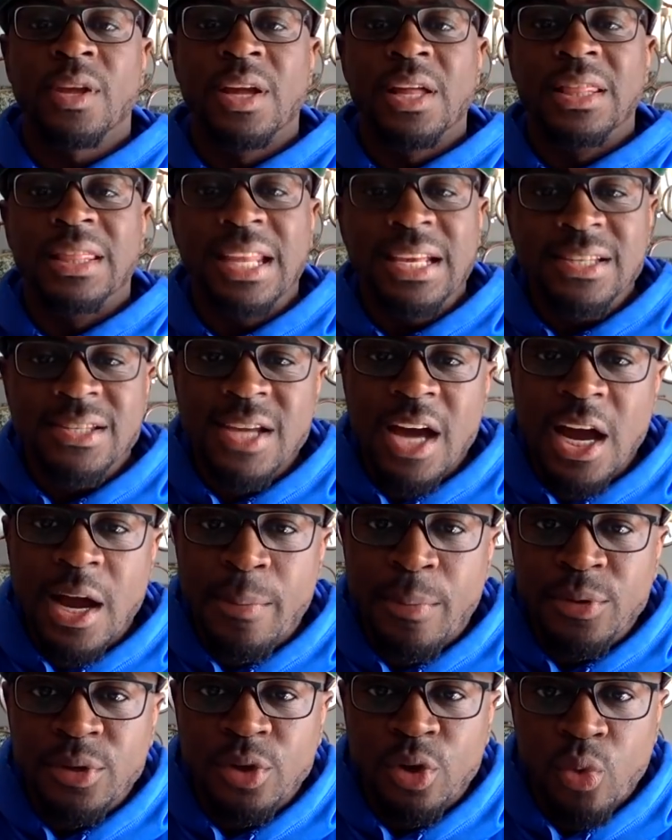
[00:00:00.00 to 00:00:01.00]
Let's talk
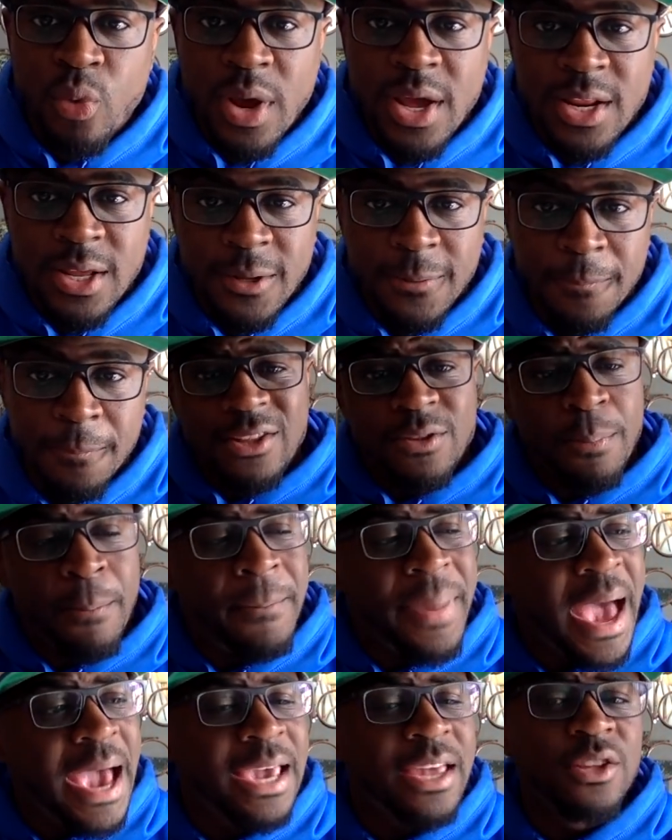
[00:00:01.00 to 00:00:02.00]
about the grading.
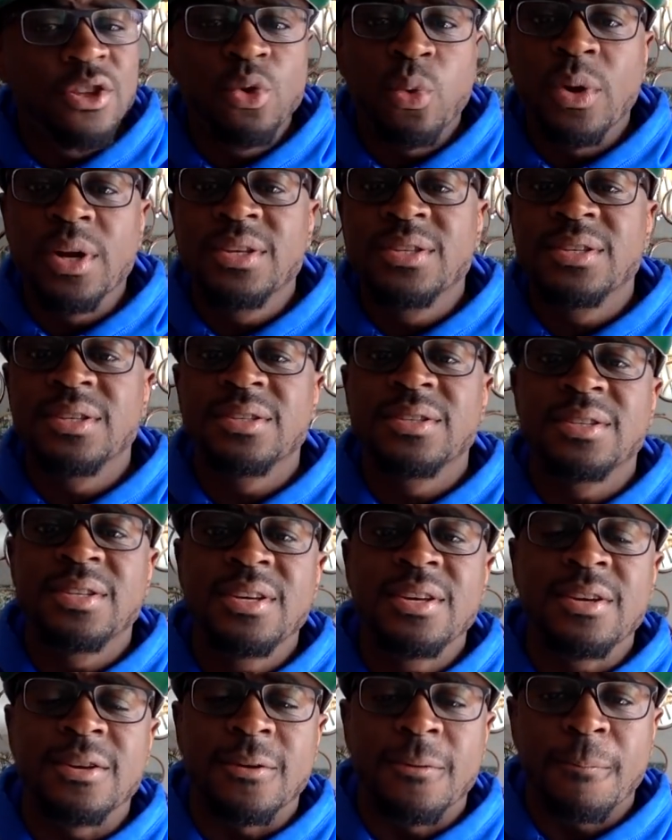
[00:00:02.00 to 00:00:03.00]
Back in
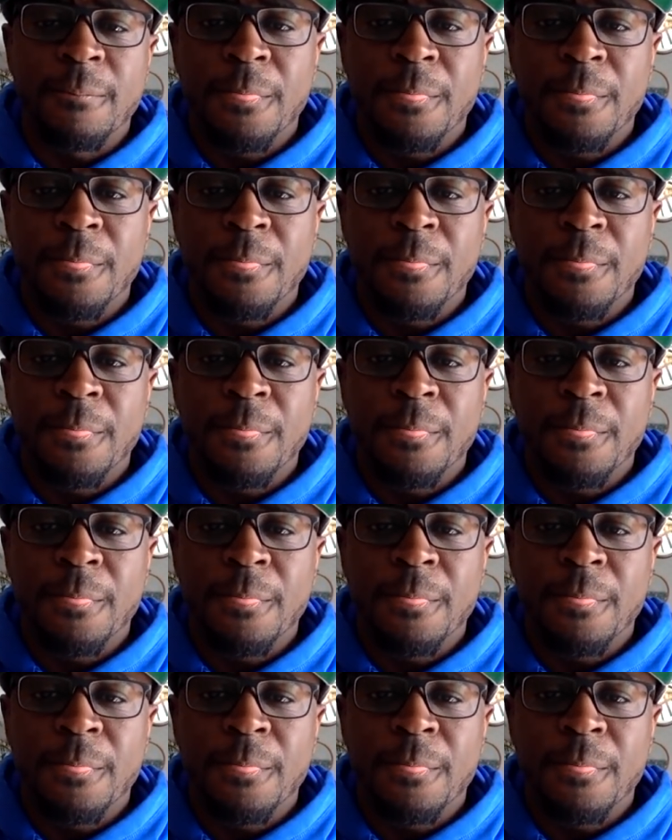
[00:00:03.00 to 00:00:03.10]
2016,